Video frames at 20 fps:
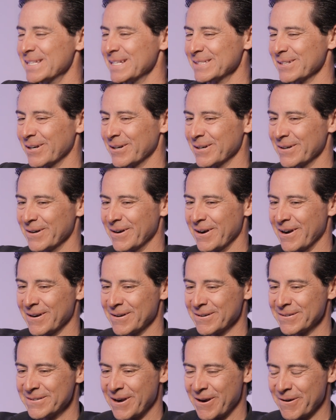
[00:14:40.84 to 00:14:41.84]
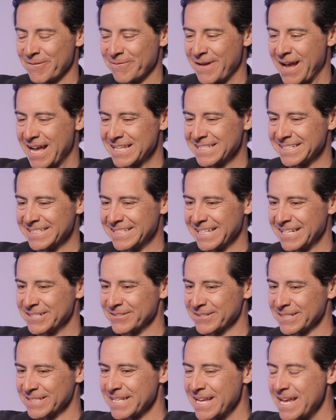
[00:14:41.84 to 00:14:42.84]
things are fast and
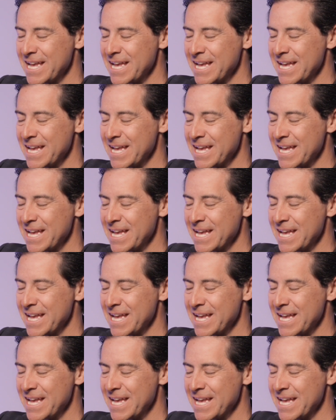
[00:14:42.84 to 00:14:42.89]
dangerous.